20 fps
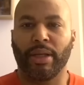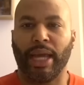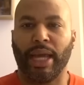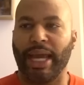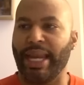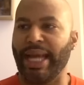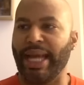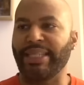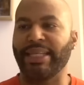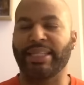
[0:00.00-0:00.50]

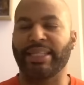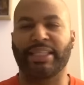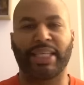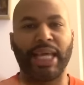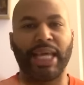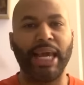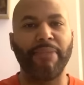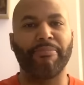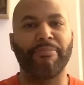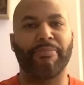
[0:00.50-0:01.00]
and they just
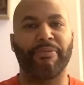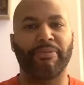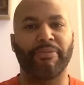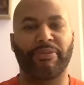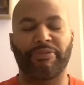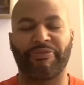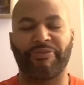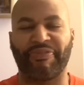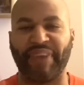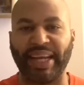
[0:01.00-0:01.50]
keep
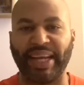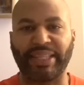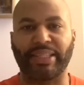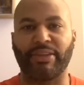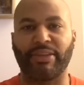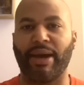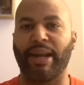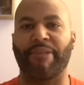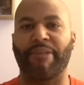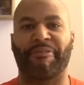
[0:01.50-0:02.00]

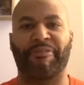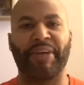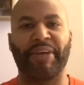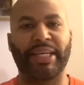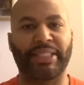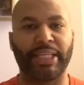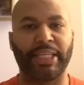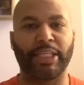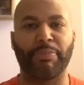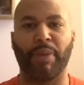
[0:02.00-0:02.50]
trying to
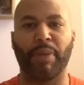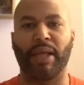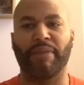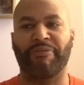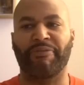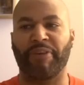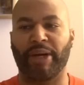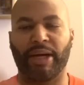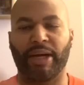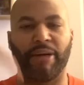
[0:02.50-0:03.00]
fix this
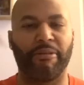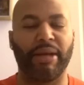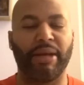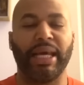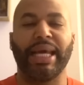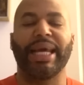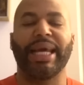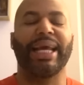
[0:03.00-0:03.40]
motherfucker,